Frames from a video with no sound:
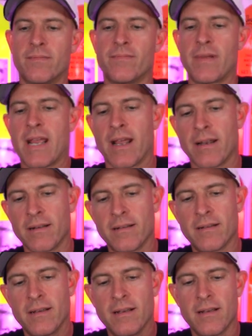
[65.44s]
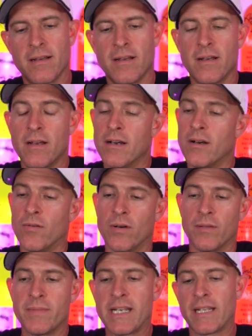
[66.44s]
man. Well,
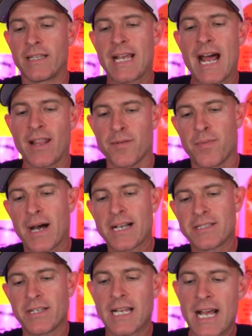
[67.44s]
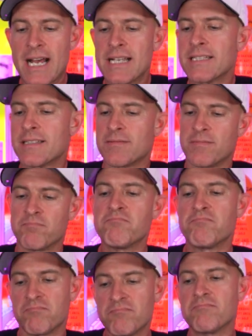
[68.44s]
immediately out of the box, you guys,
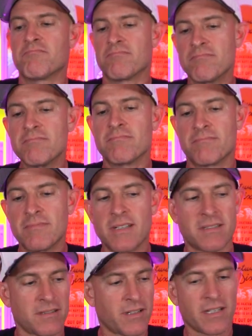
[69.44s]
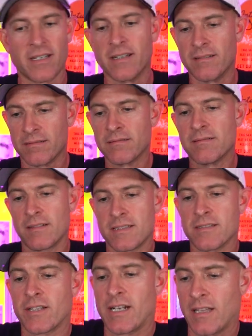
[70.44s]
it's looking
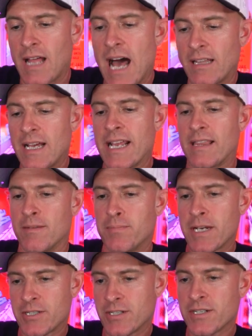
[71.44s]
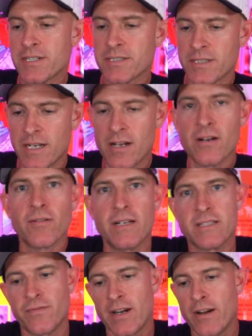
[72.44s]
a lot like the pictures. You know,
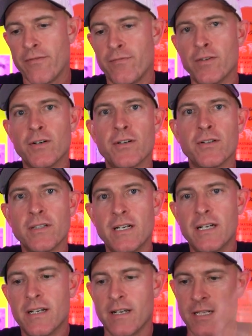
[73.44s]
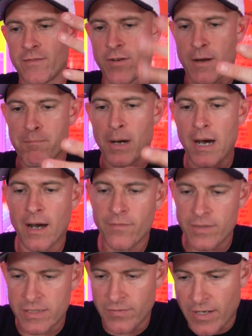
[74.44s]
it's very full, it's very puff,
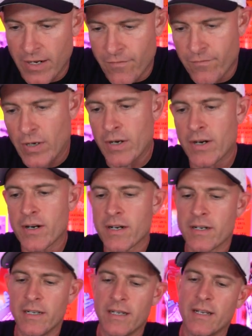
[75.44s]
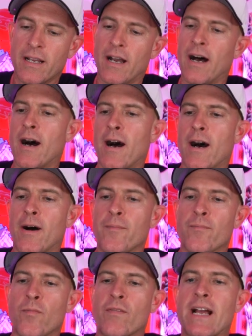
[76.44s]
it's very fur.
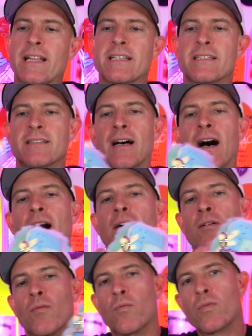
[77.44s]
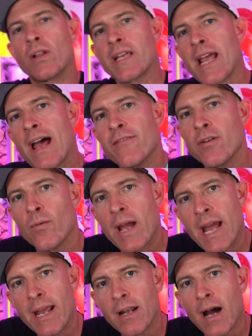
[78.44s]
Got this really
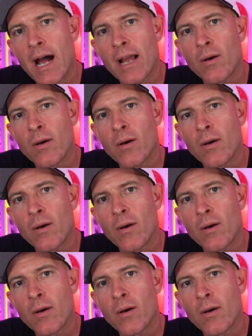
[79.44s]
heavyweight, high